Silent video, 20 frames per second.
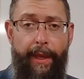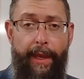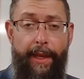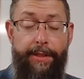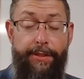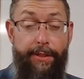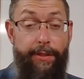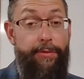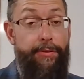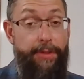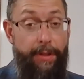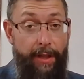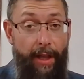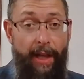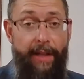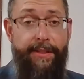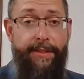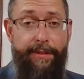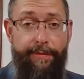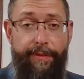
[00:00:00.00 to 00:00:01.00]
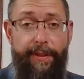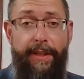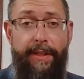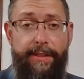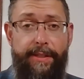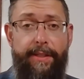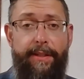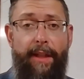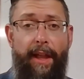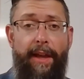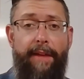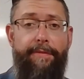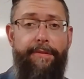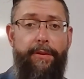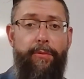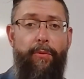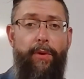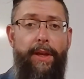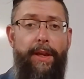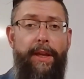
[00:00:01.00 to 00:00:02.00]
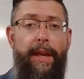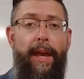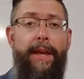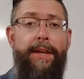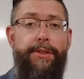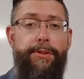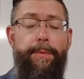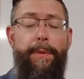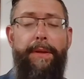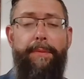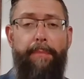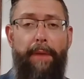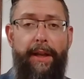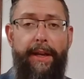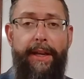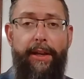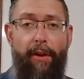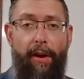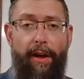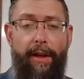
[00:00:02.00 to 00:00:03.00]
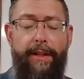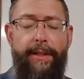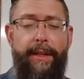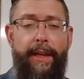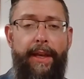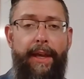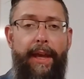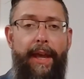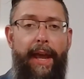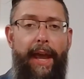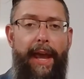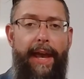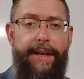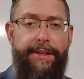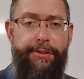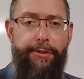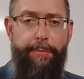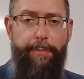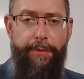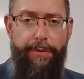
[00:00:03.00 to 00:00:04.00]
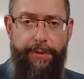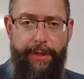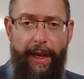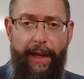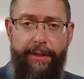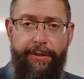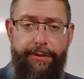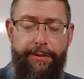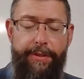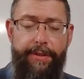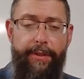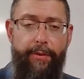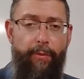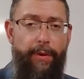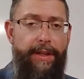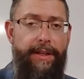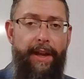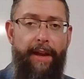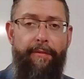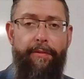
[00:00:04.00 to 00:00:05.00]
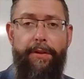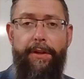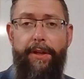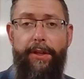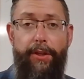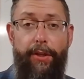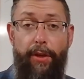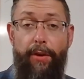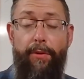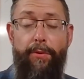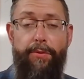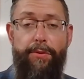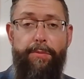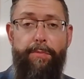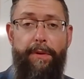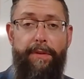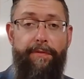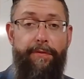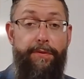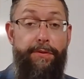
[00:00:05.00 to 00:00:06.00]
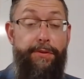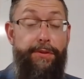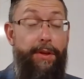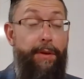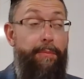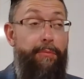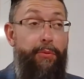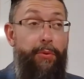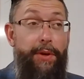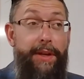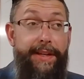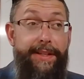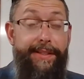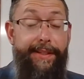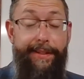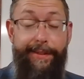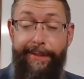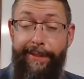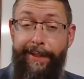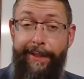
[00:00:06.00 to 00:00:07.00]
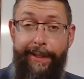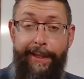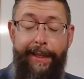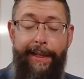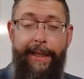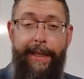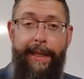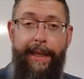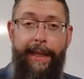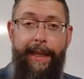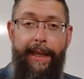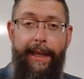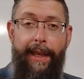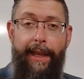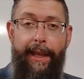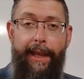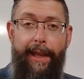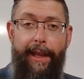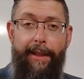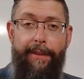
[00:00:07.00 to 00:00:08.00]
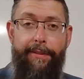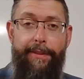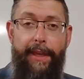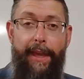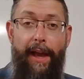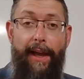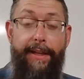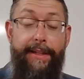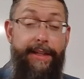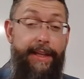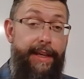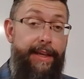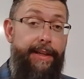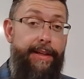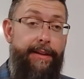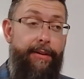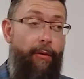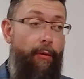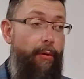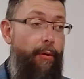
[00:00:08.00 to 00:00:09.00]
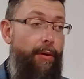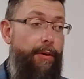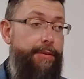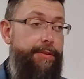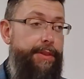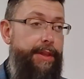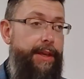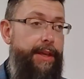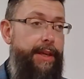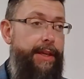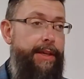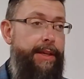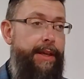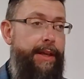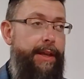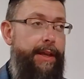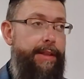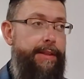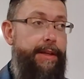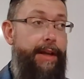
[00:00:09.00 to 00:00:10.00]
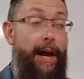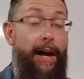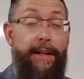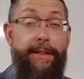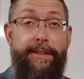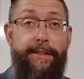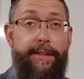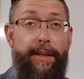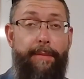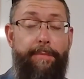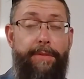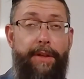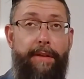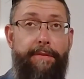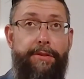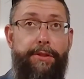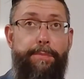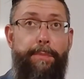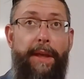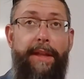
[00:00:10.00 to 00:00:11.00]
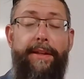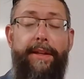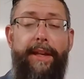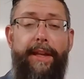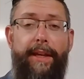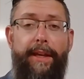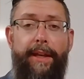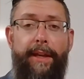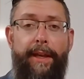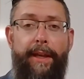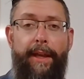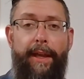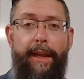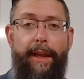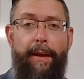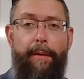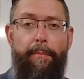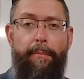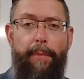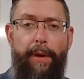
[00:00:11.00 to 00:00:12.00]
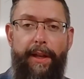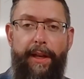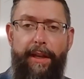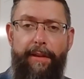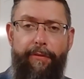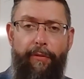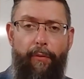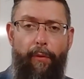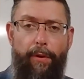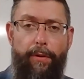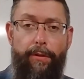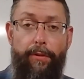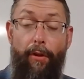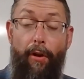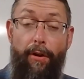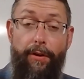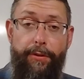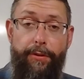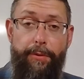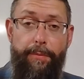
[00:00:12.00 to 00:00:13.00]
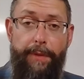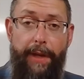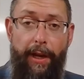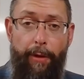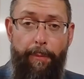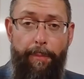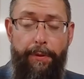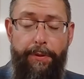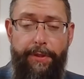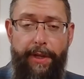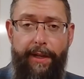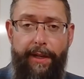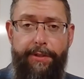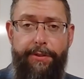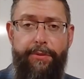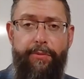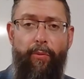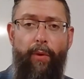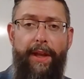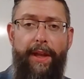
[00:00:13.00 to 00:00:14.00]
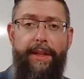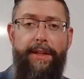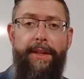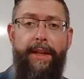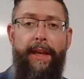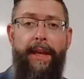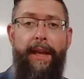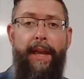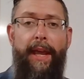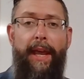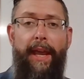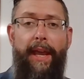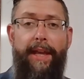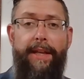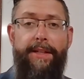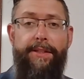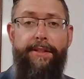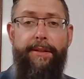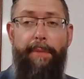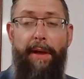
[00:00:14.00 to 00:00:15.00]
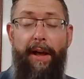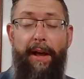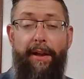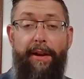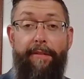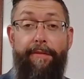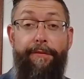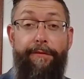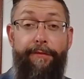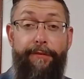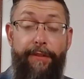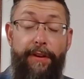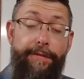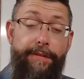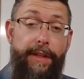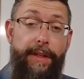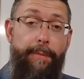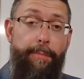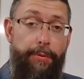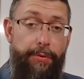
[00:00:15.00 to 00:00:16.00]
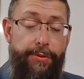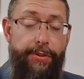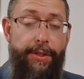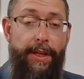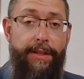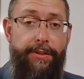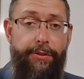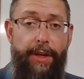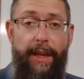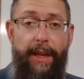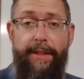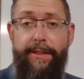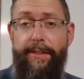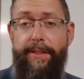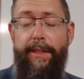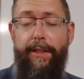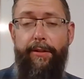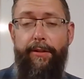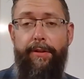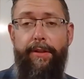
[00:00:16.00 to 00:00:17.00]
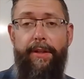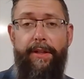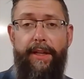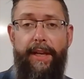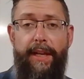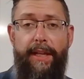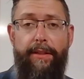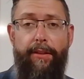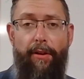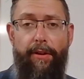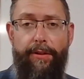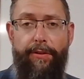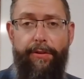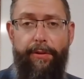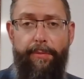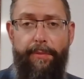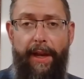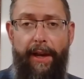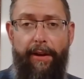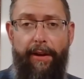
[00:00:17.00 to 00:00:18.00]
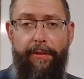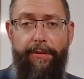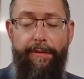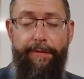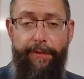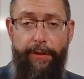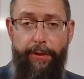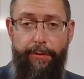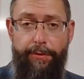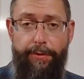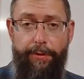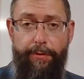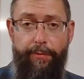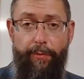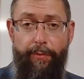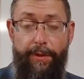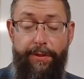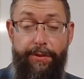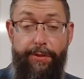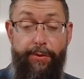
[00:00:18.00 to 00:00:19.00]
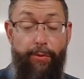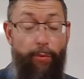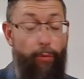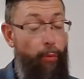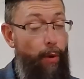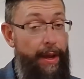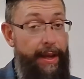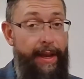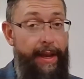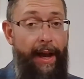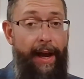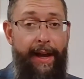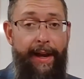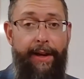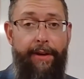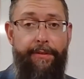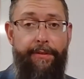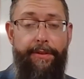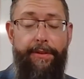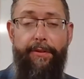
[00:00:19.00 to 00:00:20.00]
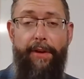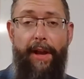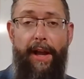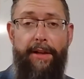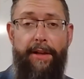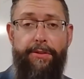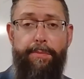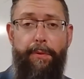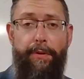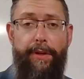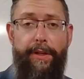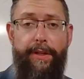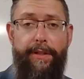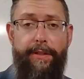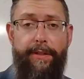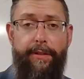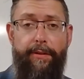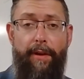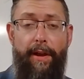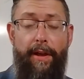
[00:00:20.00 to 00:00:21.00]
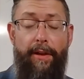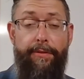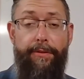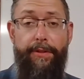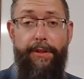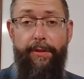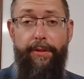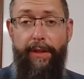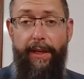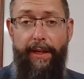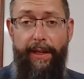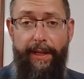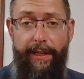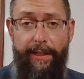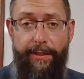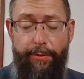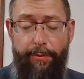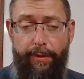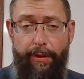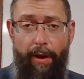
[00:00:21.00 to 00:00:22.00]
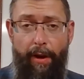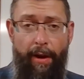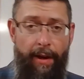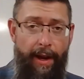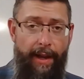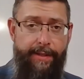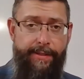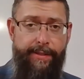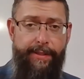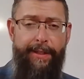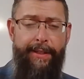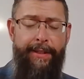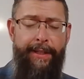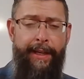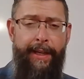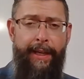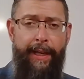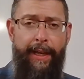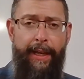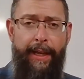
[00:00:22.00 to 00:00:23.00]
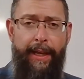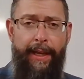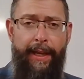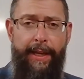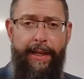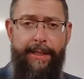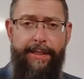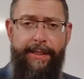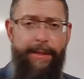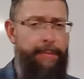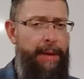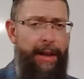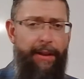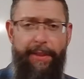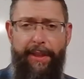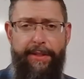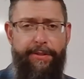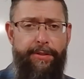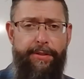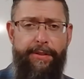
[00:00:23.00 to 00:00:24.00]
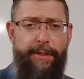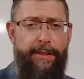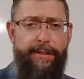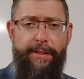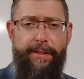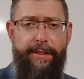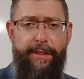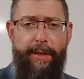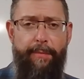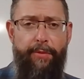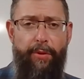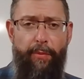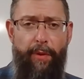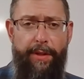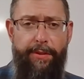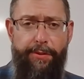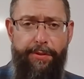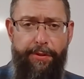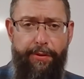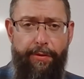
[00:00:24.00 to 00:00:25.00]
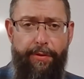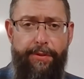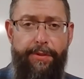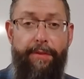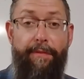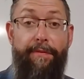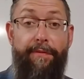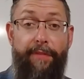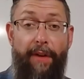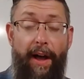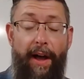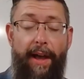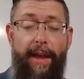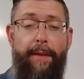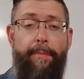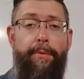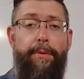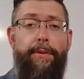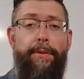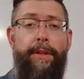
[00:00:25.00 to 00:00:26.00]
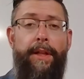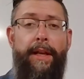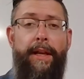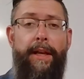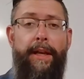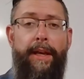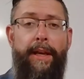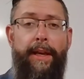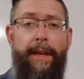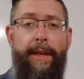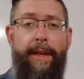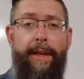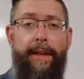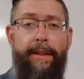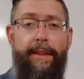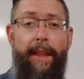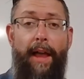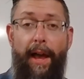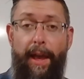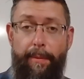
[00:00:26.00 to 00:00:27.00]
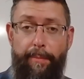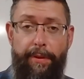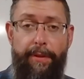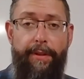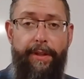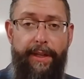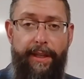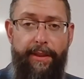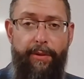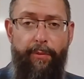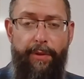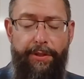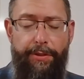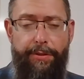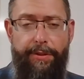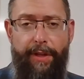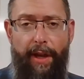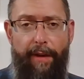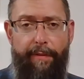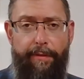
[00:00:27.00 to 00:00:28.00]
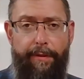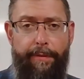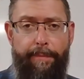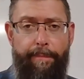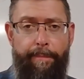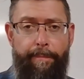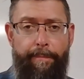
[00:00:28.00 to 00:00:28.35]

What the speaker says: So there's lots of things in life that we spend money on as a protection that we never use. But for some reason, the idea or the concept of spending money for long-term care protection when it's about a 50% chance that you're going to need long-term care in the future, which is way higher than your house burning to the ground or you getting into a car accident, somehow that just doesn't seem to register as a viable liability that we should cover.